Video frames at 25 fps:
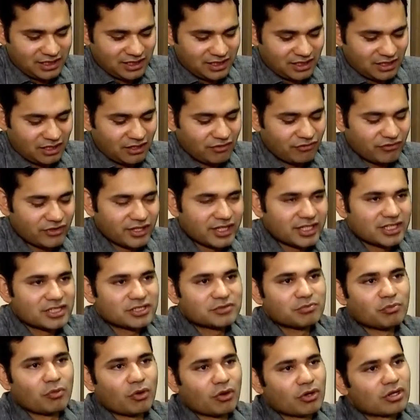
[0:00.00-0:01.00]
there are
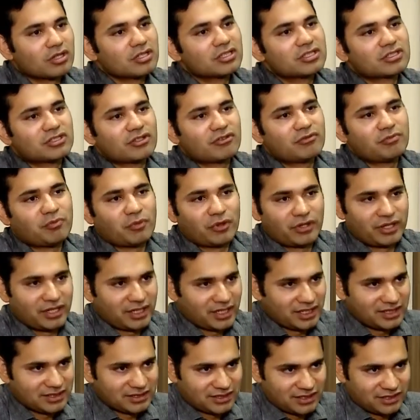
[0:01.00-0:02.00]
various models of
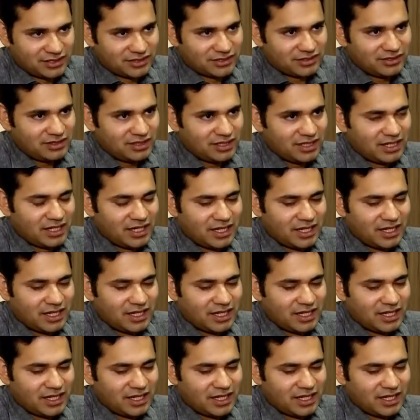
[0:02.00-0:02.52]
monetization